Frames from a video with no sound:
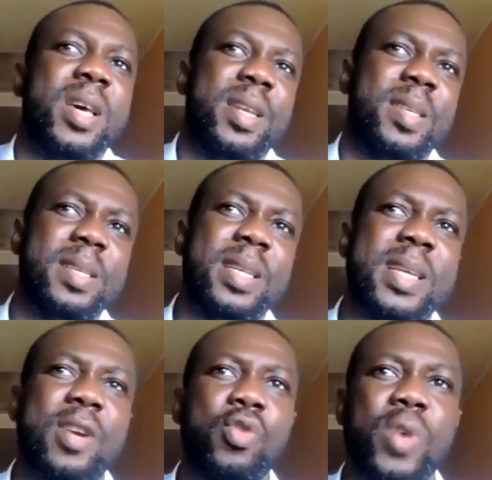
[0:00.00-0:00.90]
The state
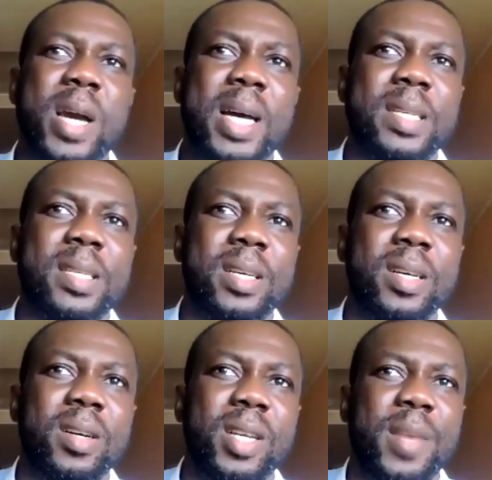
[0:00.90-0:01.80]
can look at
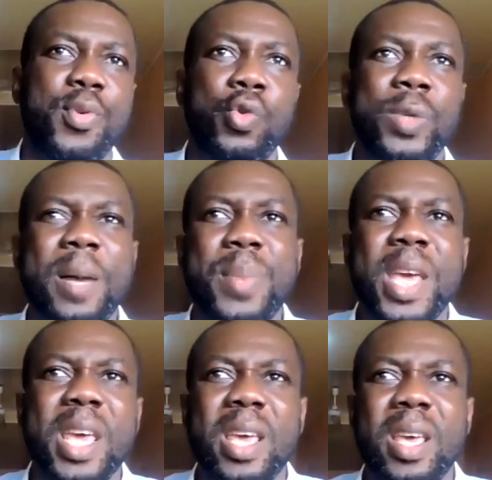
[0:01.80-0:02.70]
uh, the polluter
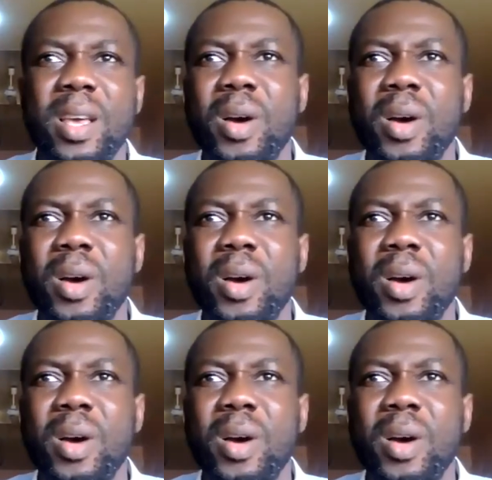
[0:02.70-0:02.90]
pay